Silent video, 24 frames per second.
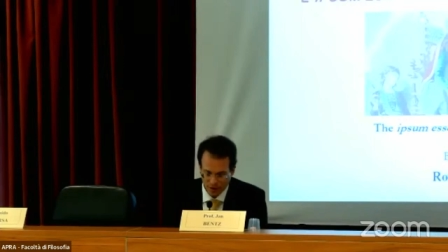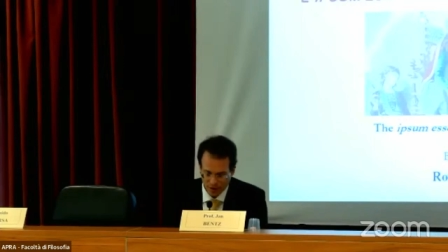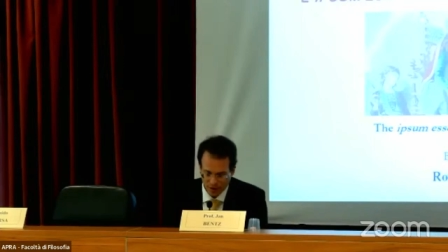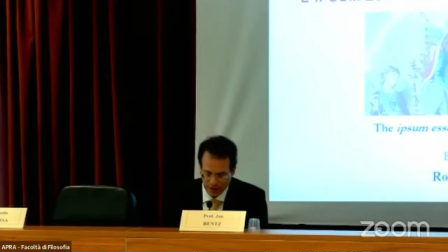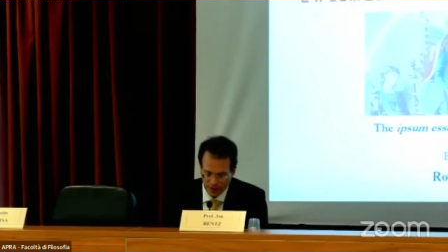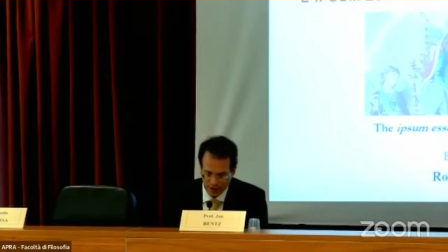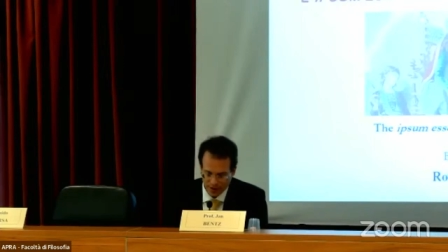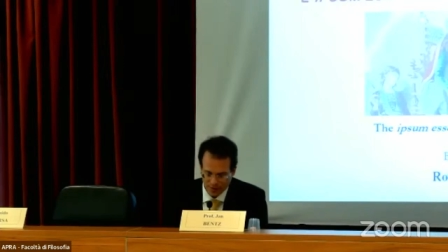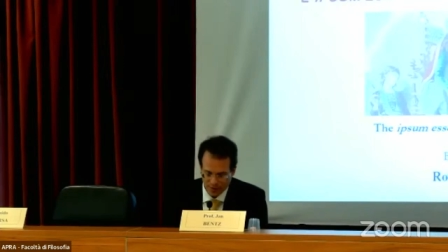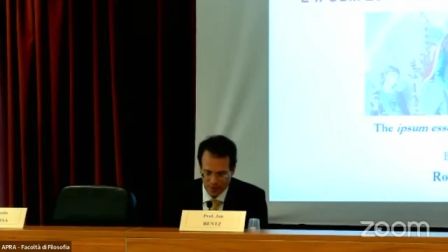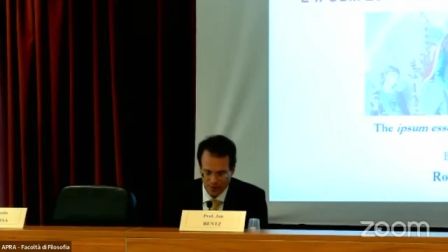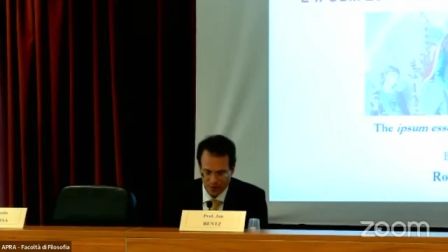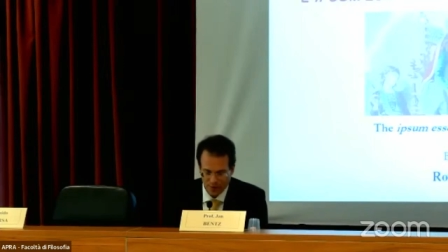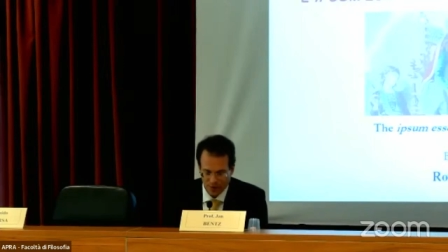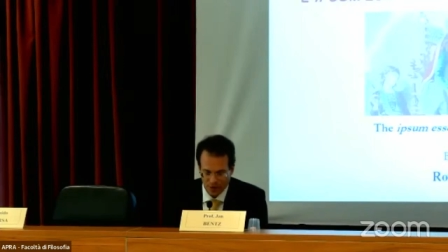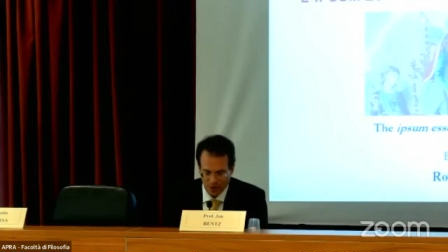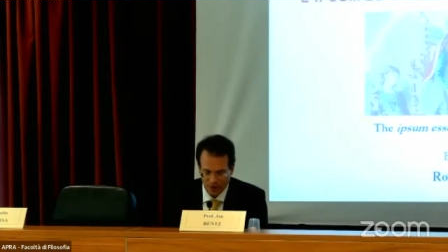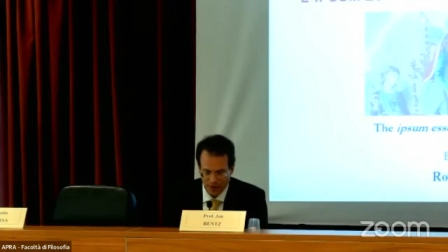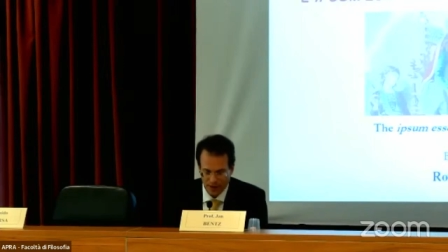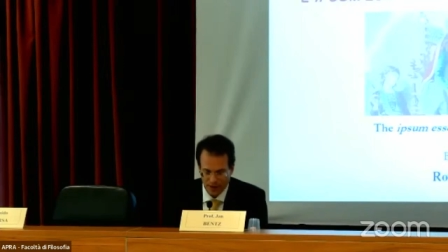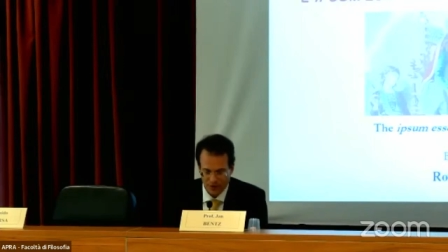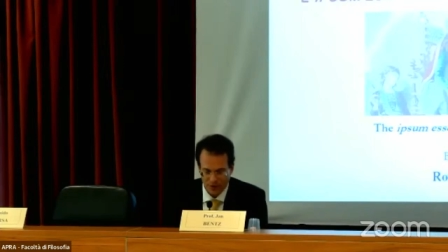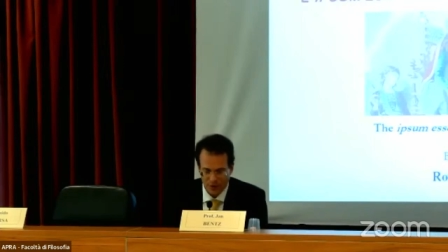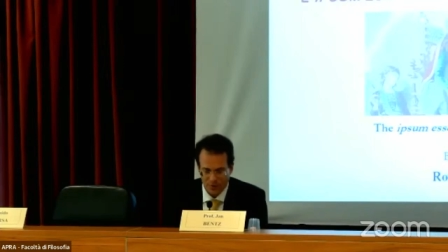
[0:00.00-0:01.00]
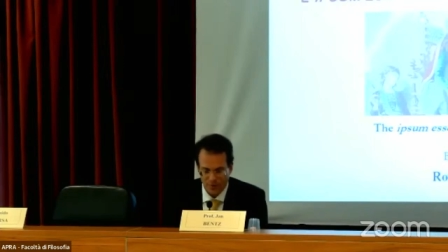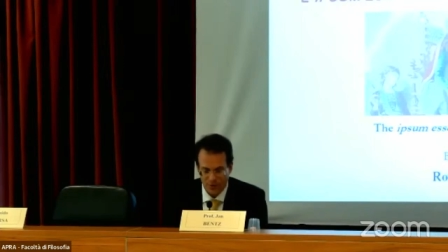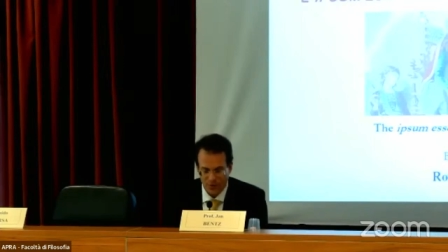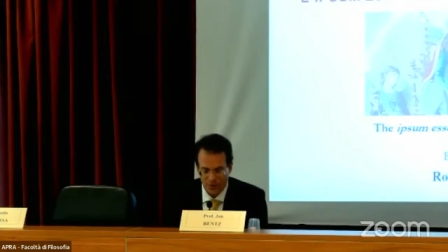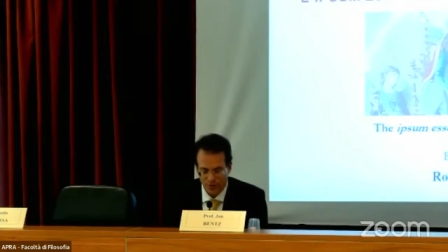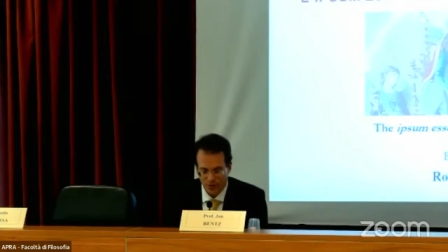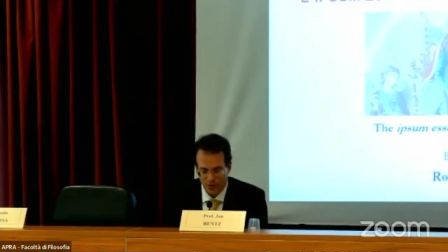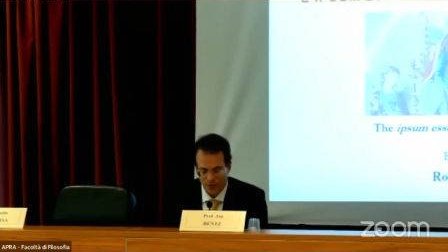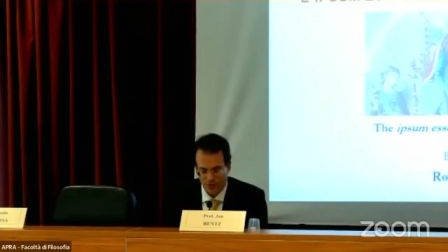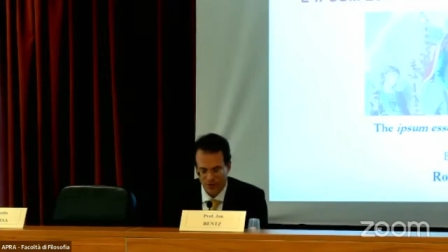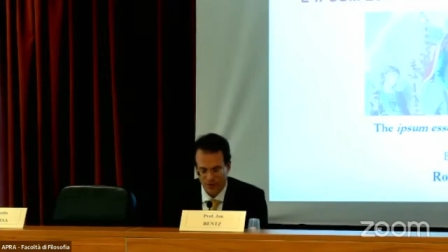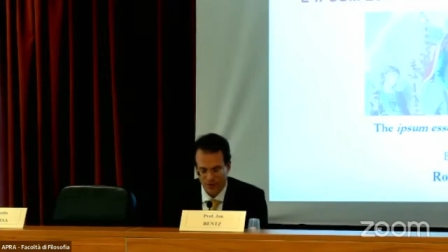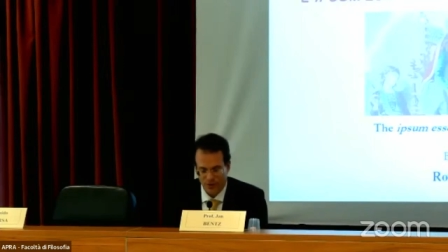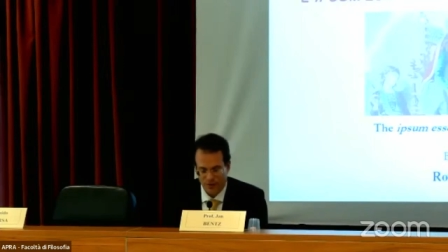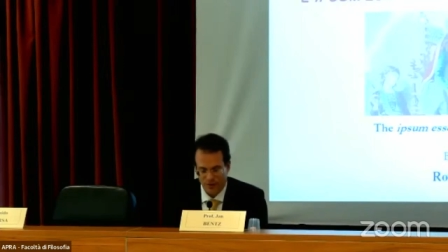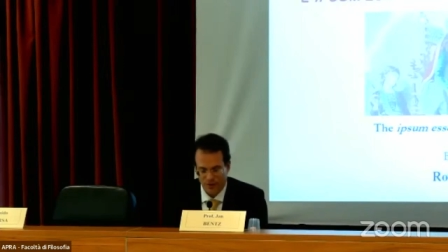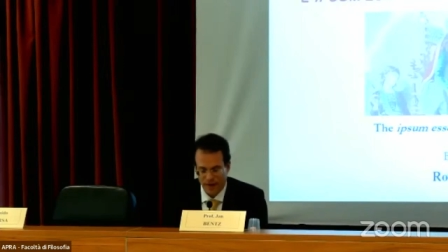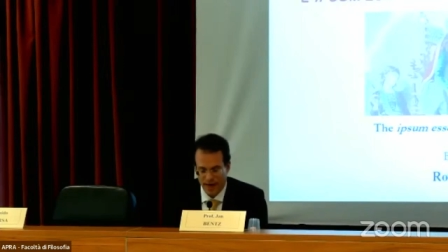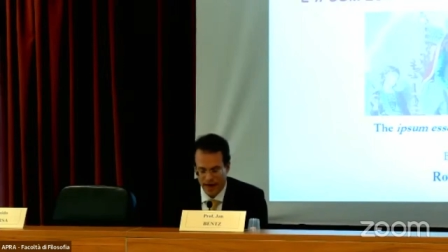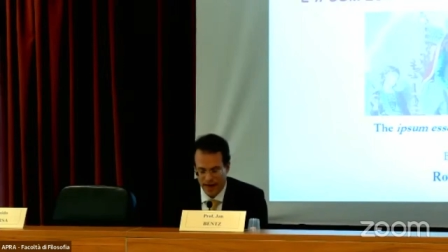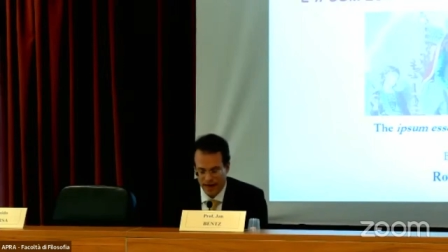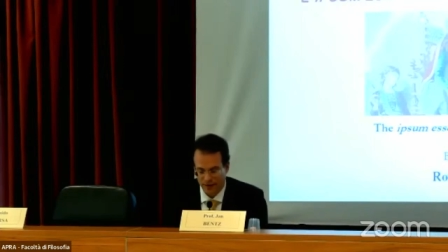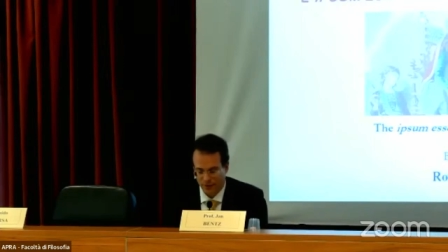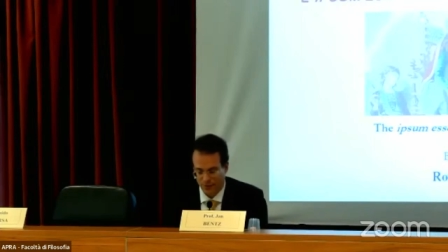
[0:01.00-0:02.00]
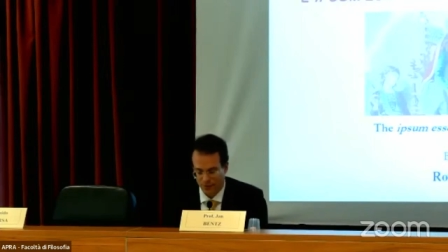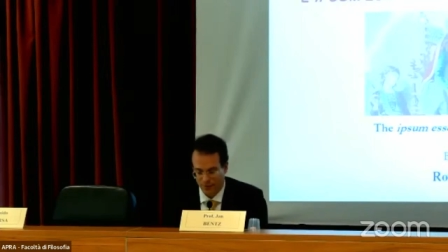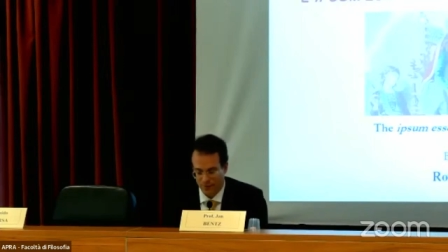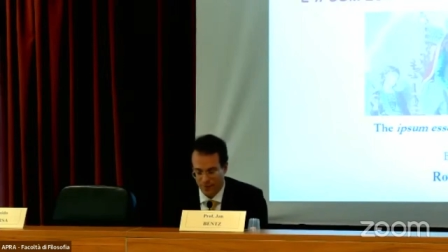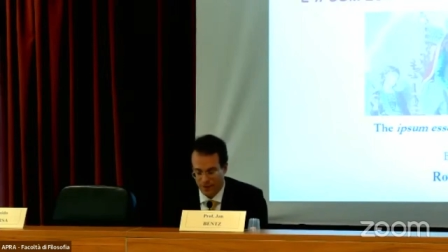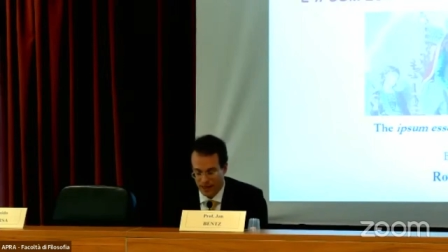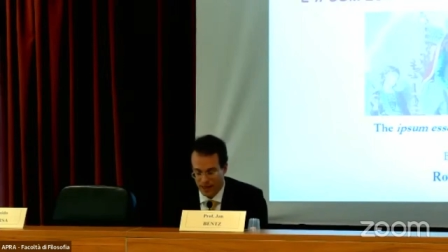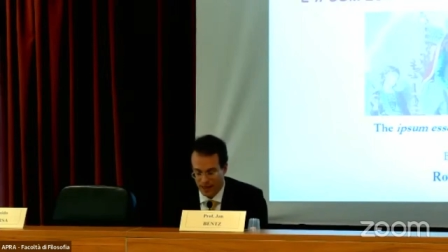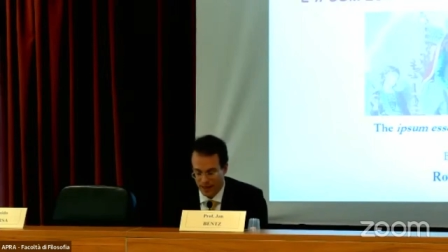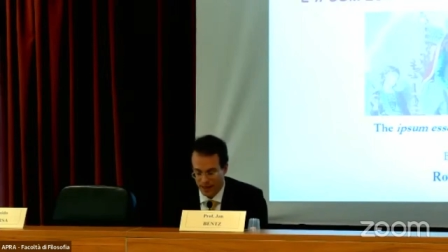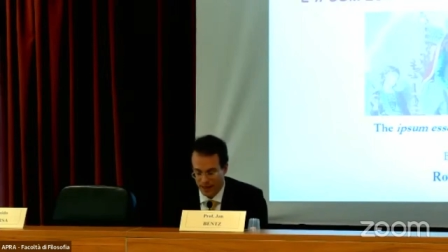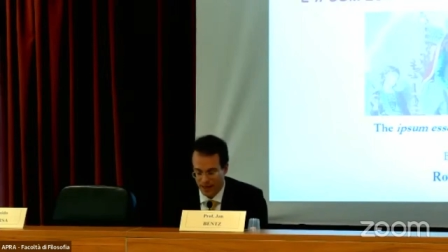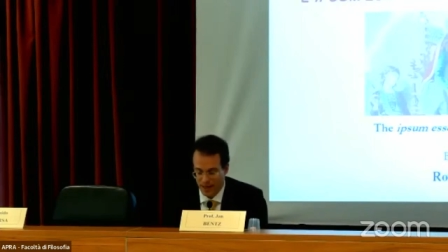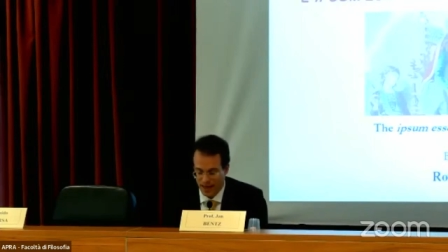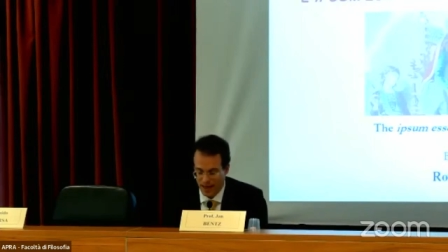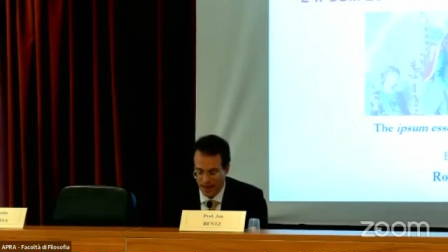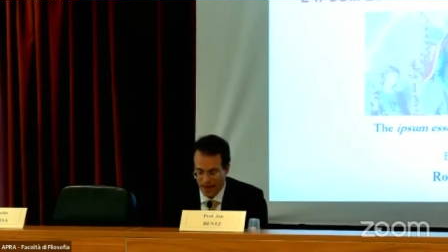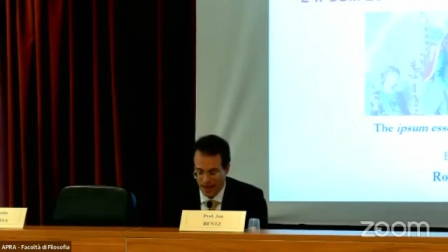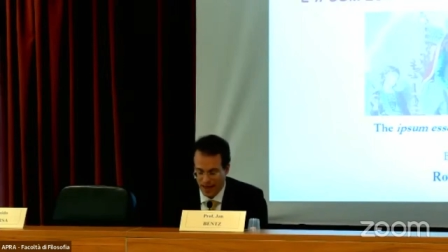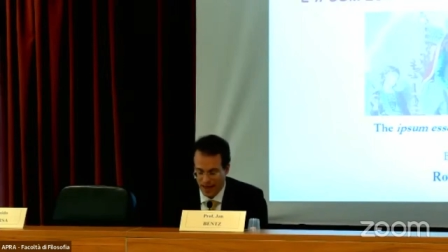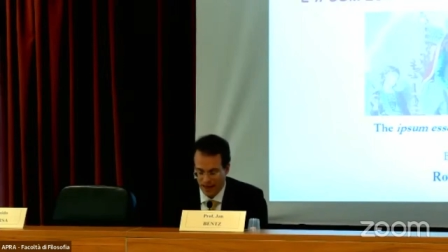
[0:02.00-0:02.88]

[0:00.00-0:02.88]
agrees with all attributions of the act of being